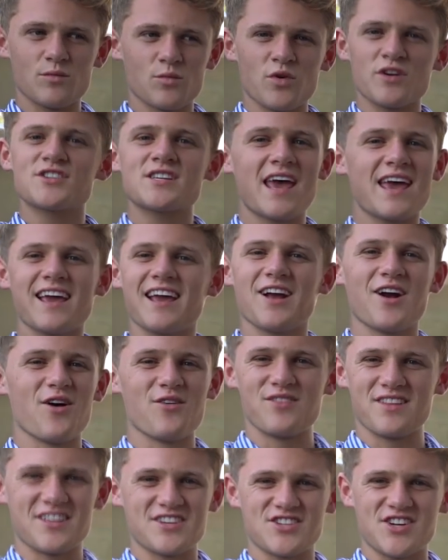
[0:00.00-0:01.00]
We're taking
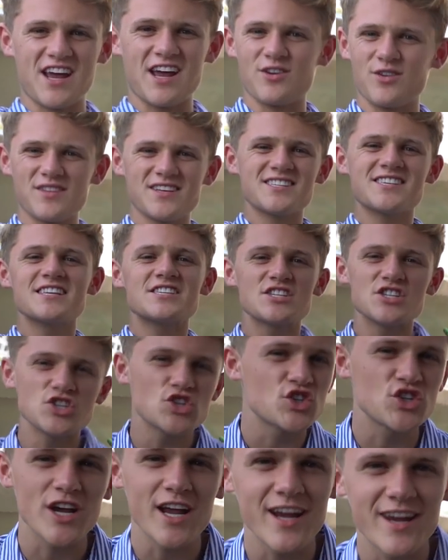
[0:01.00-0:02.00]
over the channel. This
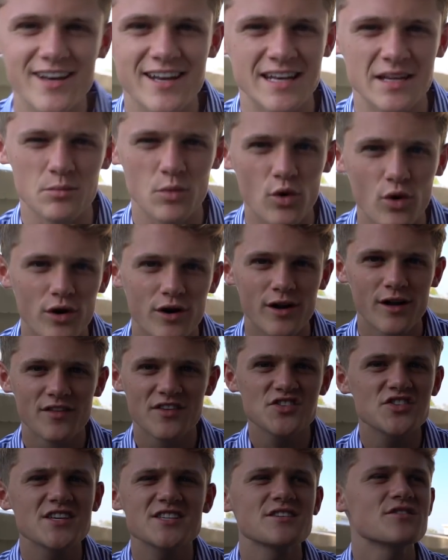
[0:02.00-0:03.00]
isn't Jade anymore.
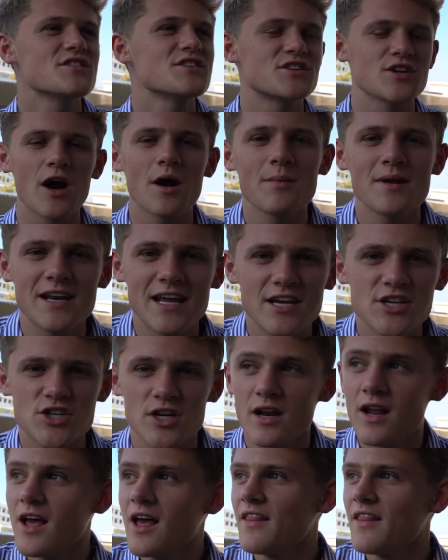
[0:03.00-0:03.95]
This isn't the DarmaNATION.